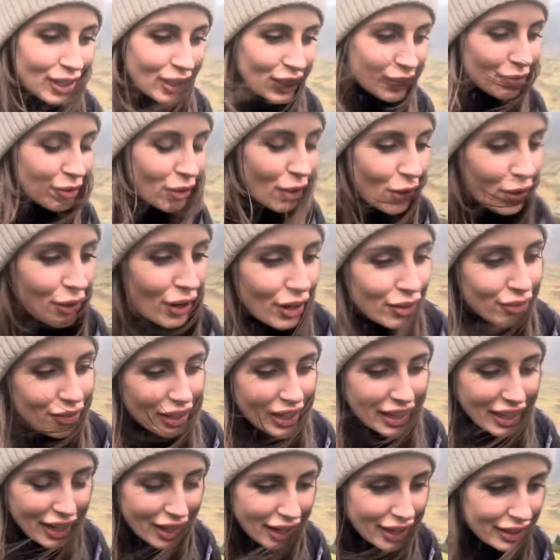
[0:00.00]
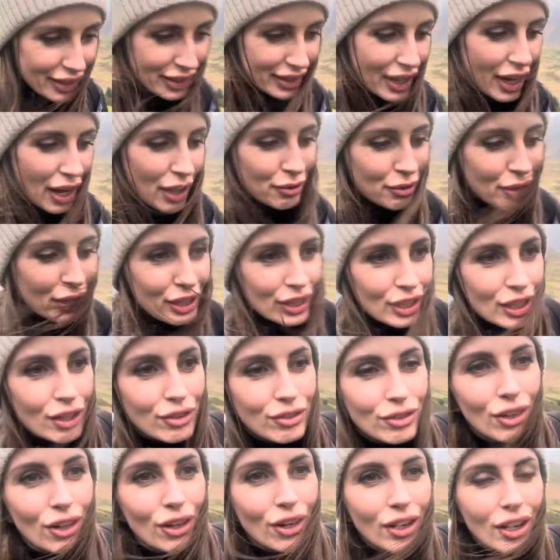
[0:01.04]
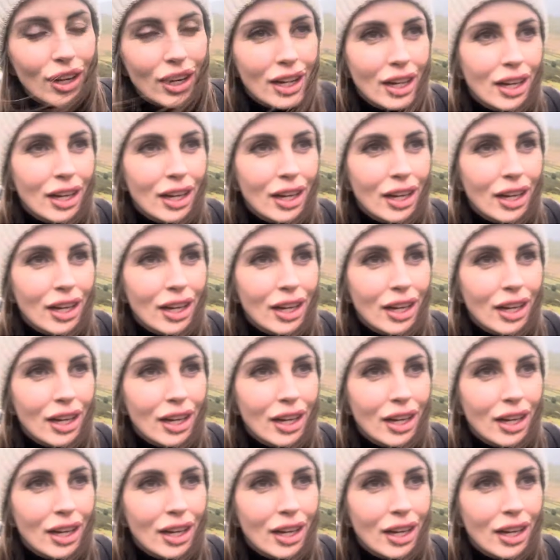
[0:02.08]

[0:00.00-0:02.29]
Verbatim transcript: the more I realised how much I've got